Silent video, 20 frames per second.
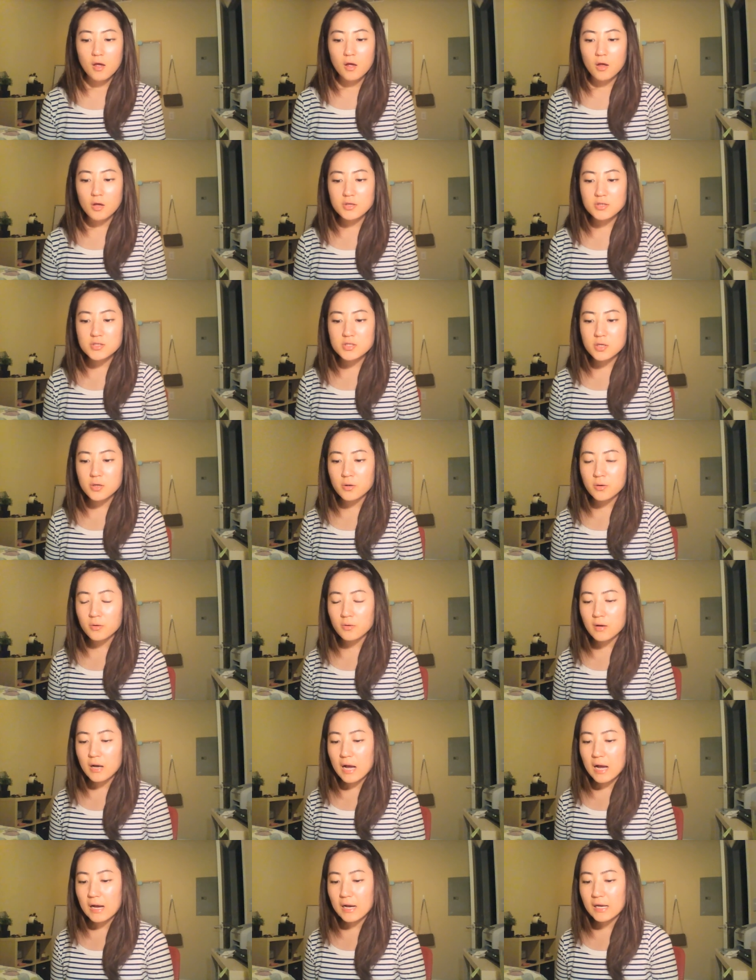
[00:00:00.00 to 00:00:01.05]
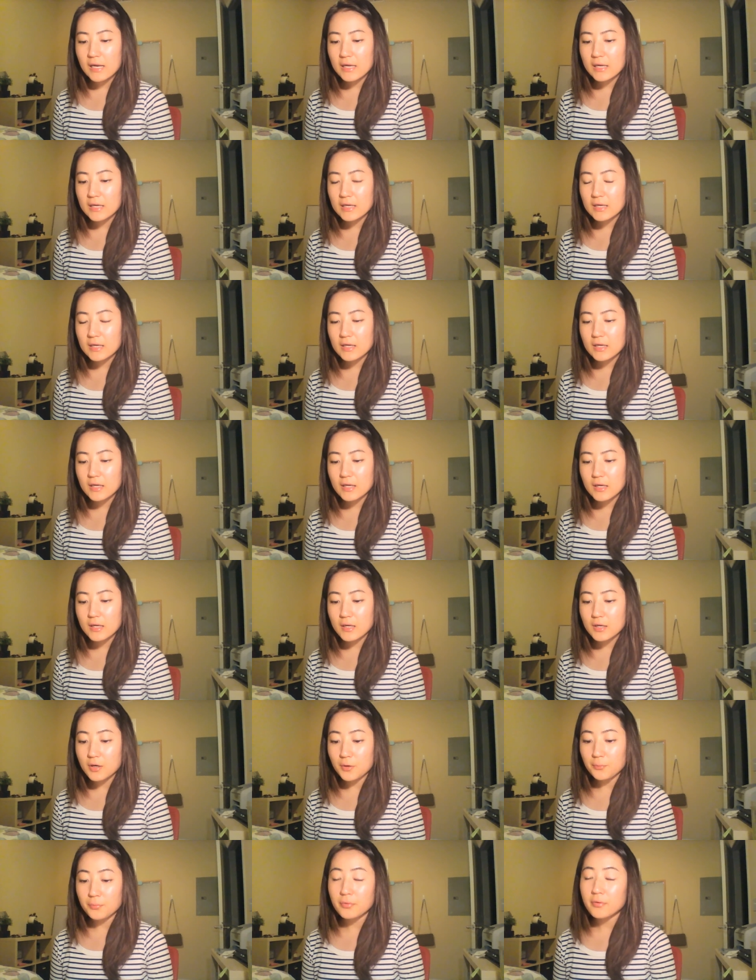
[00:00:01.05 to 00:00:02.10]
Also, I
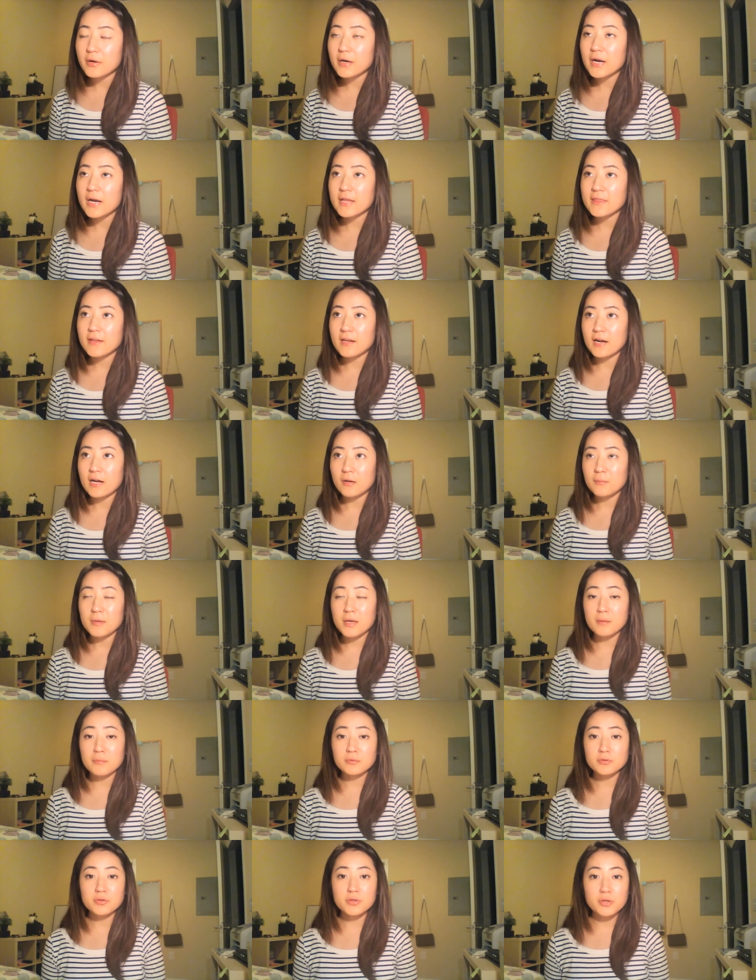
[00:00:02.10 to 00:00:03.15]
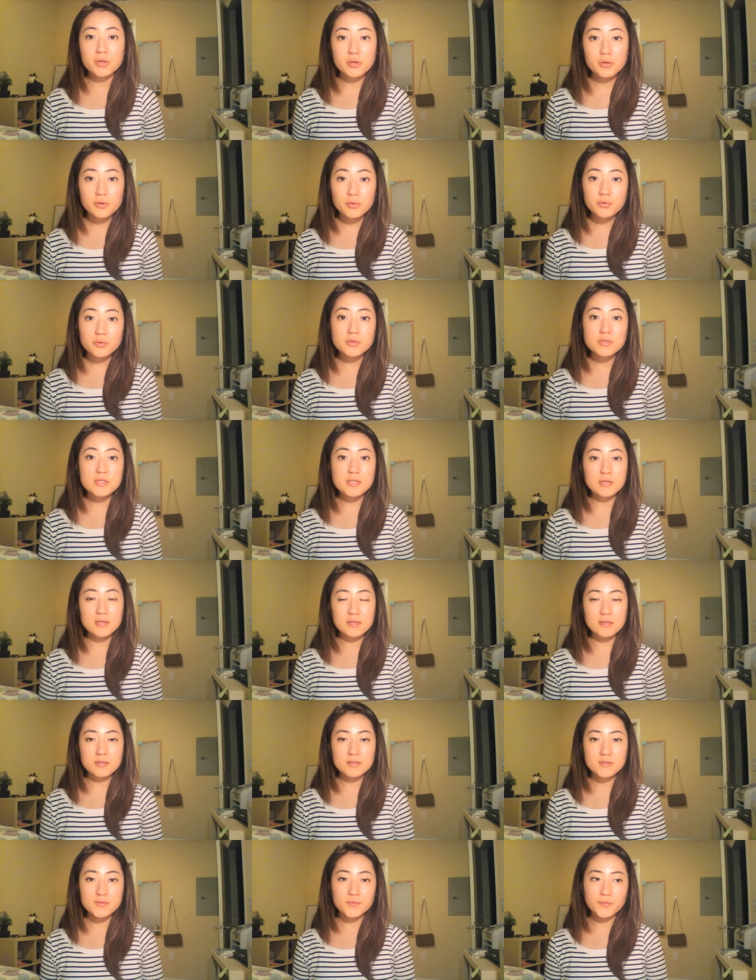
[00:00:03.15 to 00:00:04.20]
pray that I'll be able to use
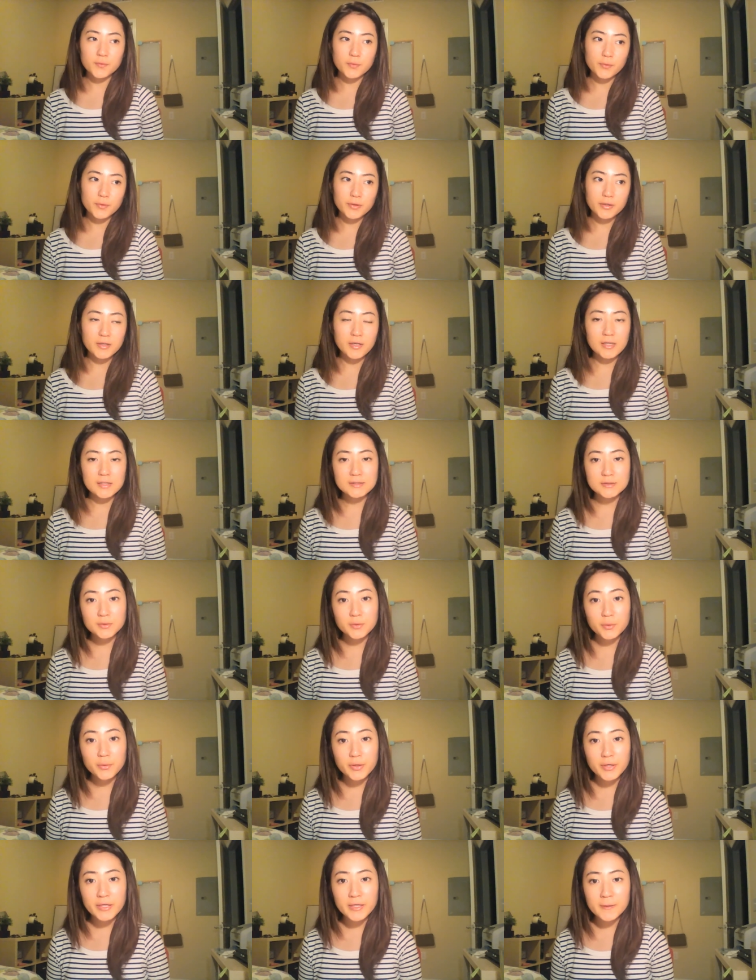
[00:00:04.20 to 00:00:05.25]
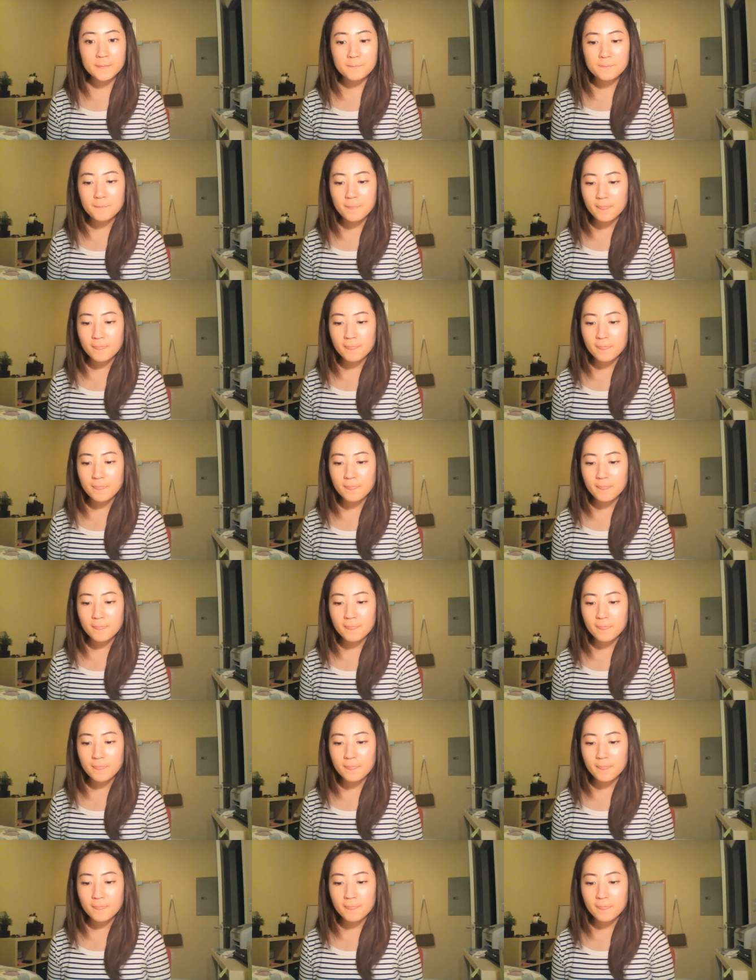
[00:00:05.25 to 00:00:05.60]
this for God's glory,